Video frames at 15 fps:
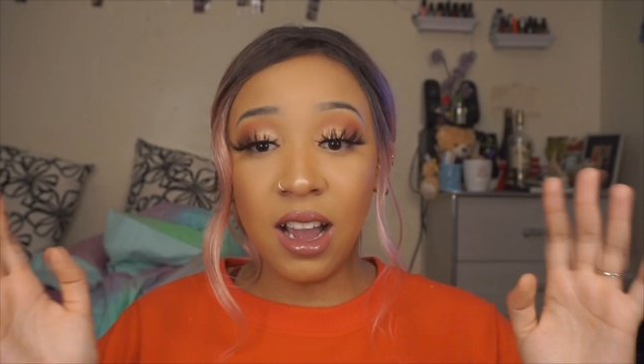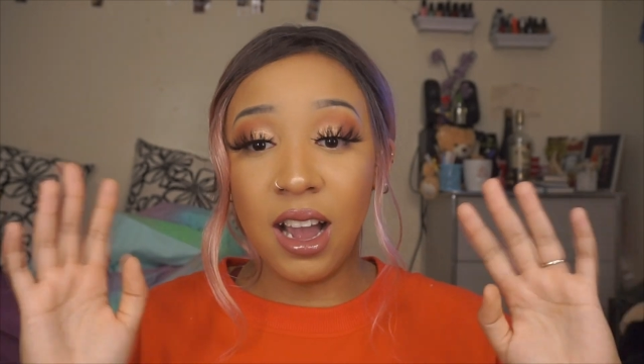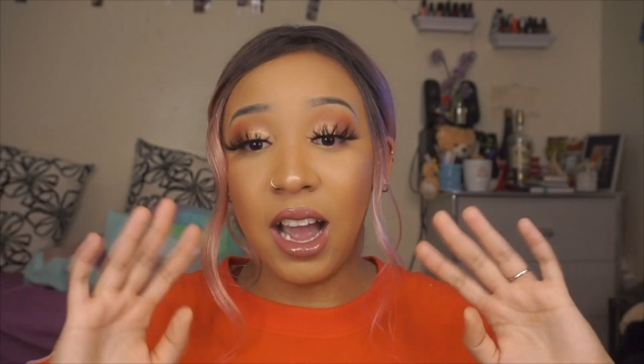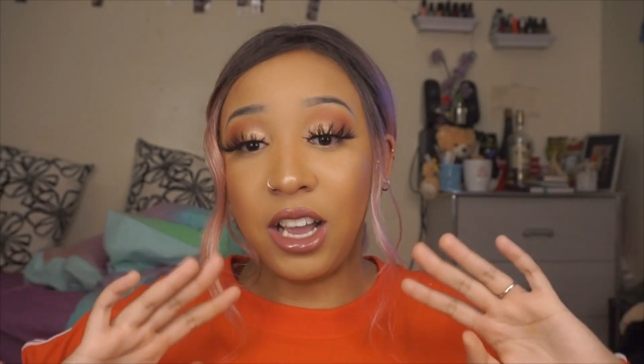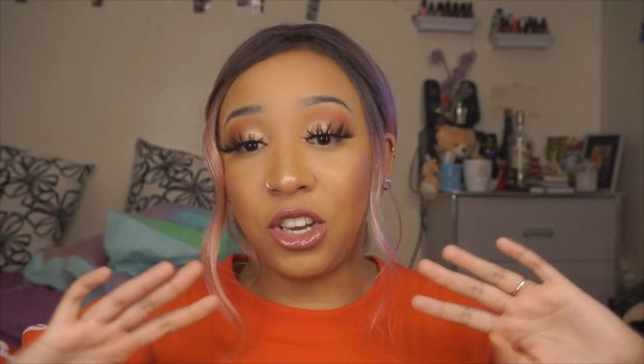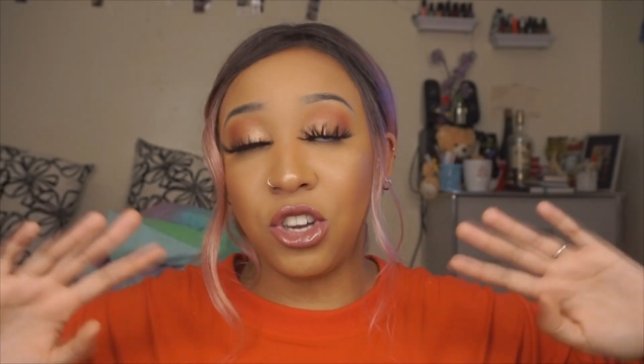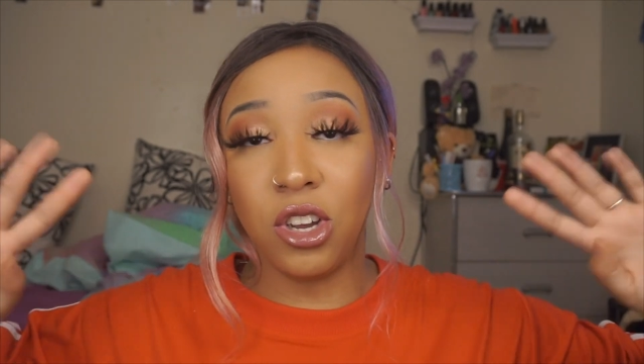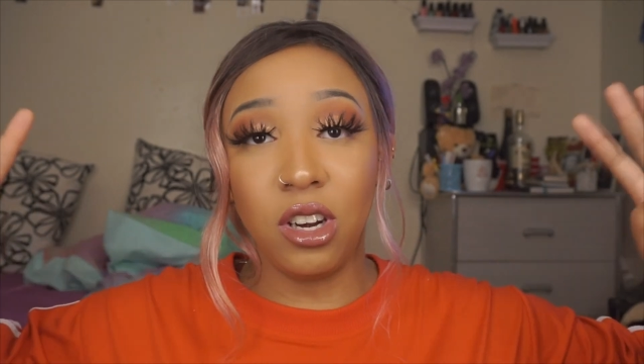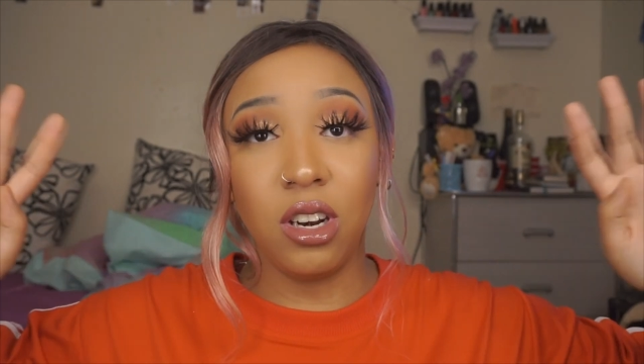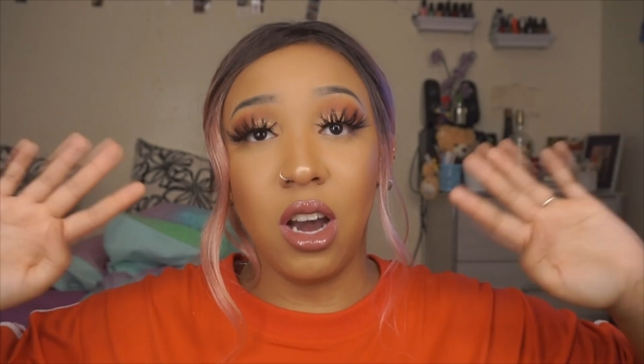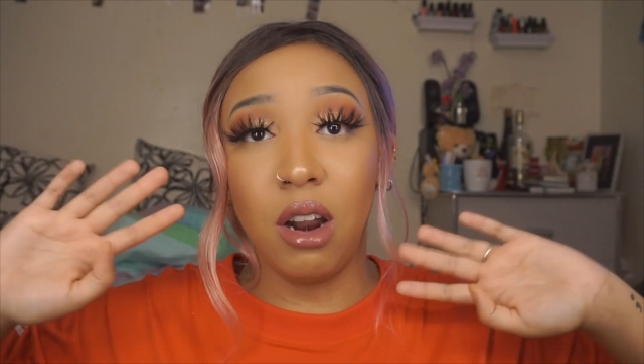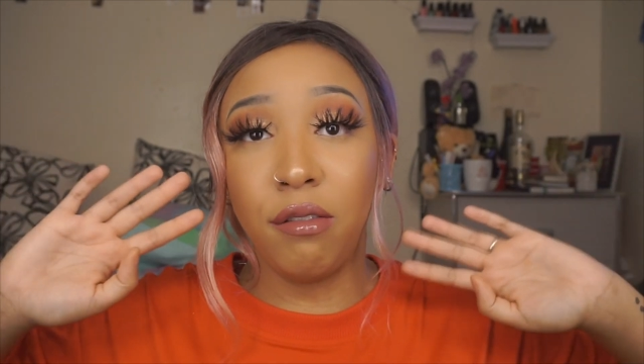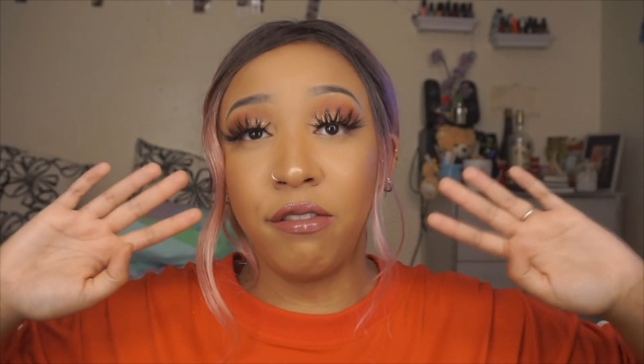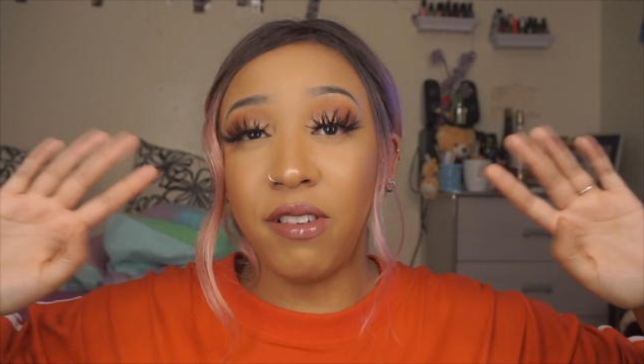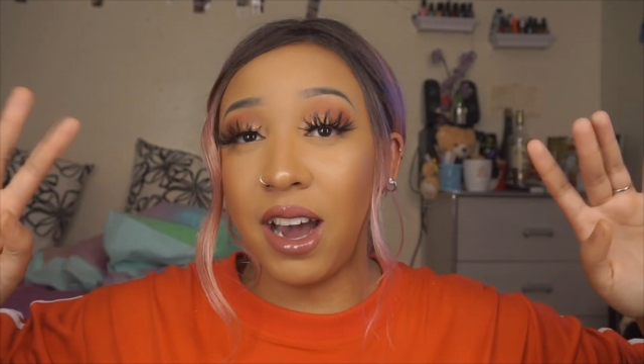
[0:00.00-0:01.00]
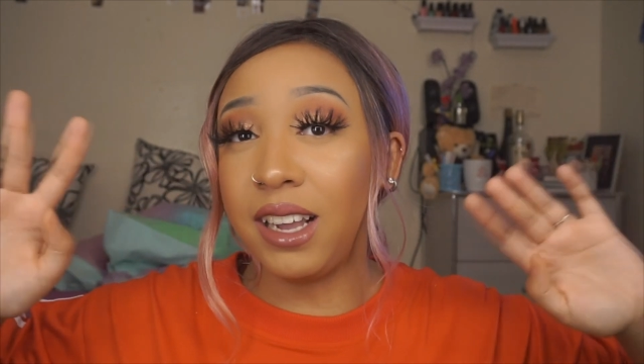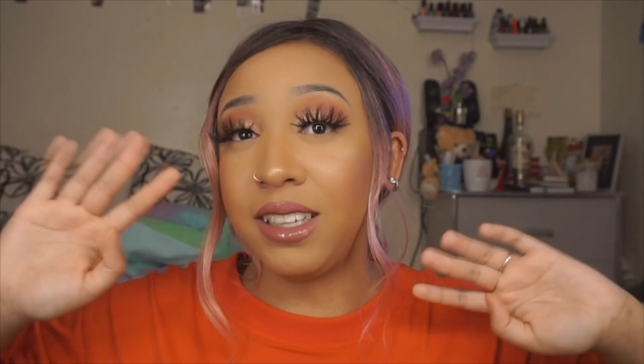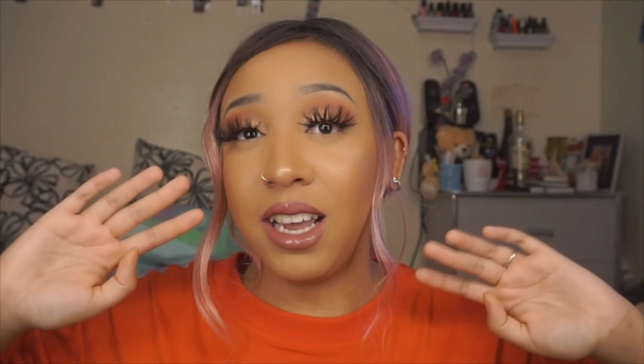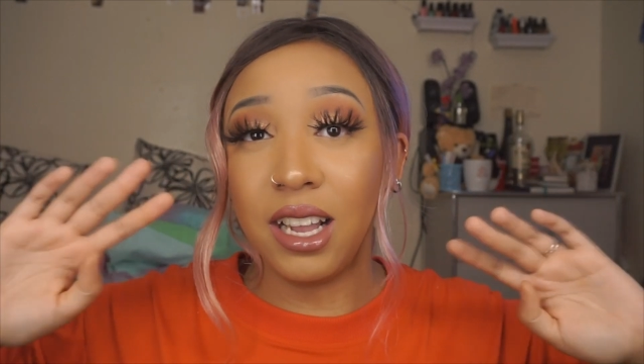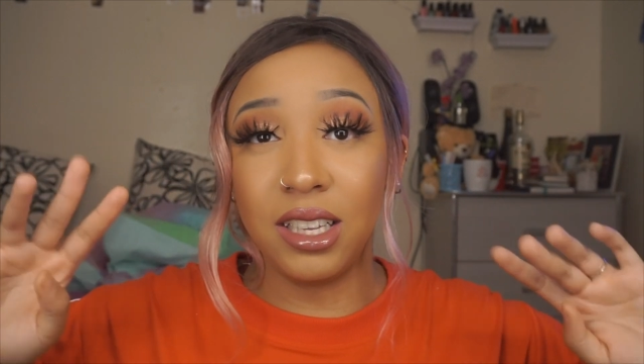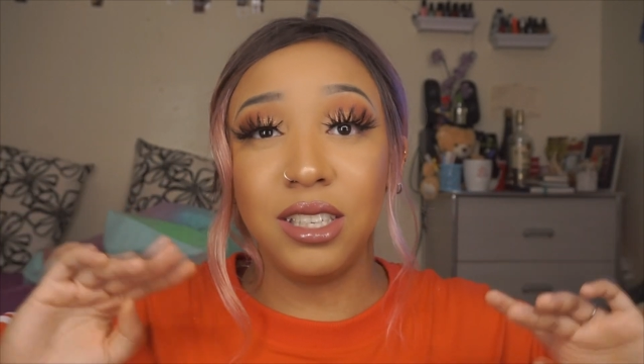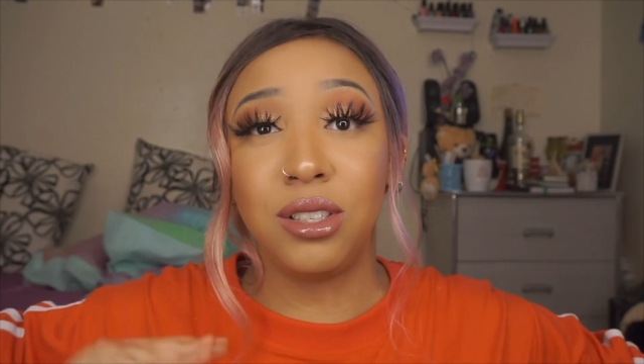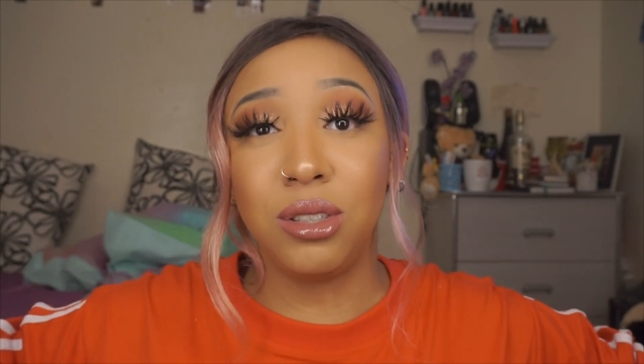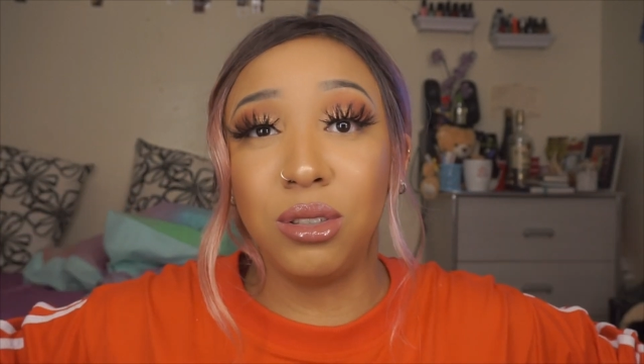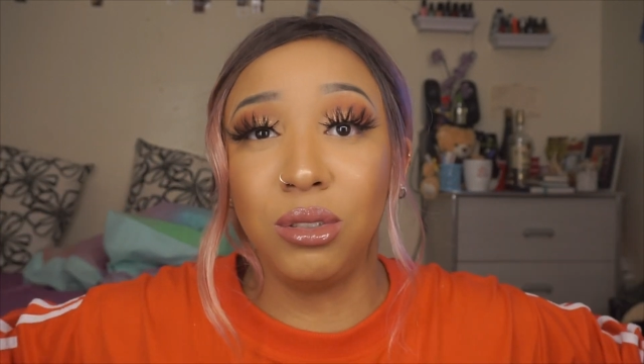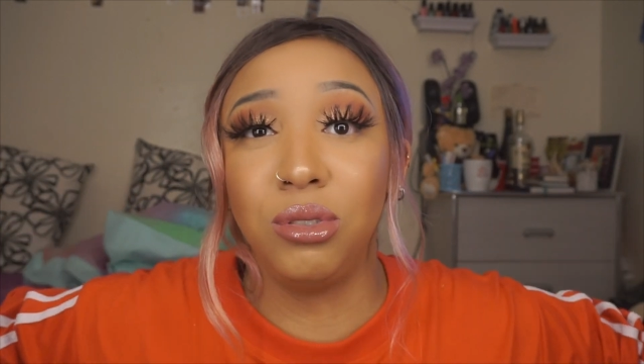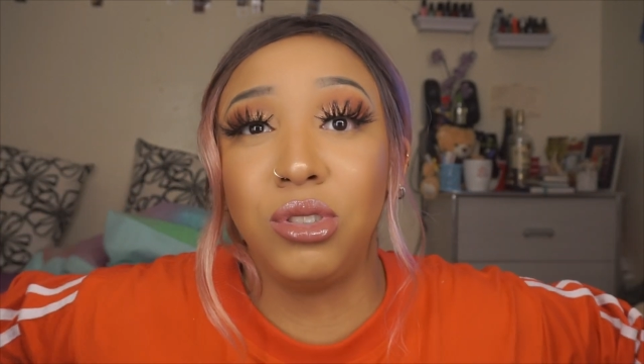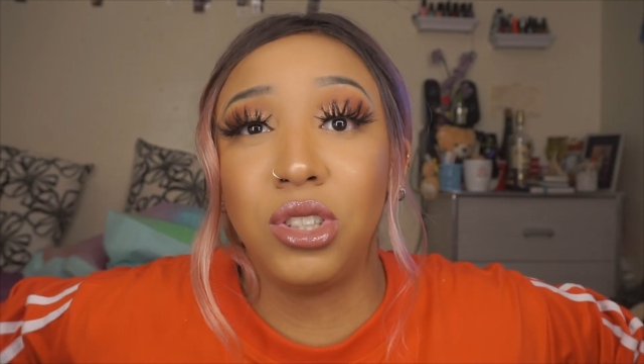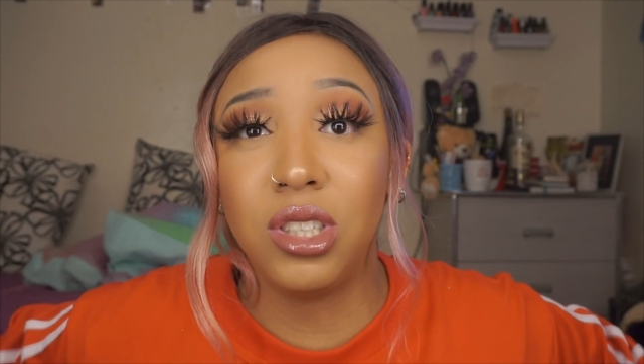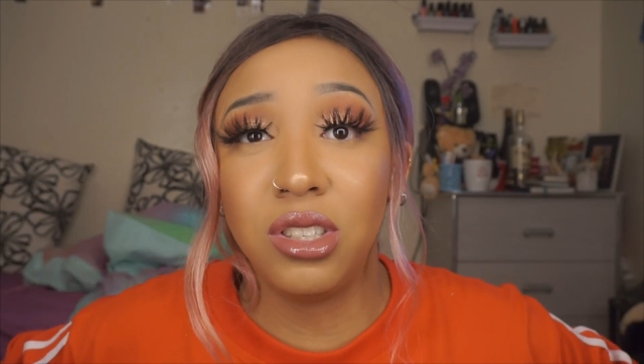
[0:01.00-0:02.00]
I could not find any
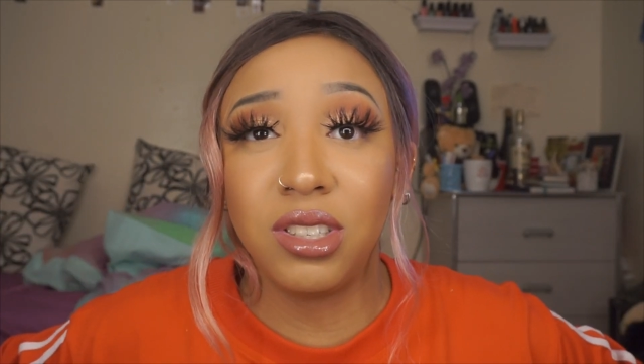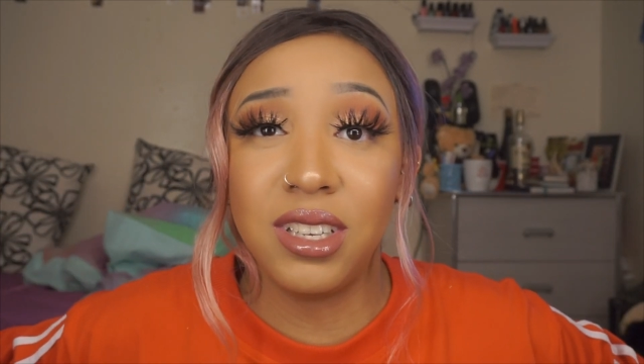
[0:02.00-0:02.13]
solutions